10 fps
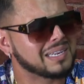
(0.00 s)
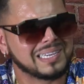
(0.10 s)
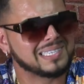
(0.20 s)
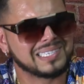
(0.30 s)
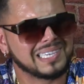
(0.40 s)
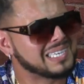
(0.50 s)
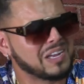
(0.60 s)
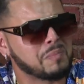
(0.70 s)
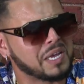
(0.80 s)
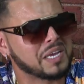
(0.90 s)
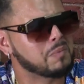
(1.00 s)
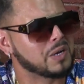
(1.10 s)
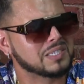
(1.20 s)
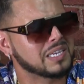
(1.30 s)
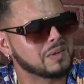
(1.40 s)
this, this ain't gonna make it, boy,
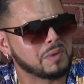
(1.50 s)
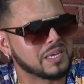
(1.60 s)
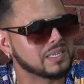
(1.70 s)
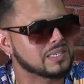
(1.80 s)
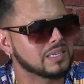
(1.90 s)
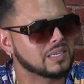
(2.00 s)
this ain't gonna make it.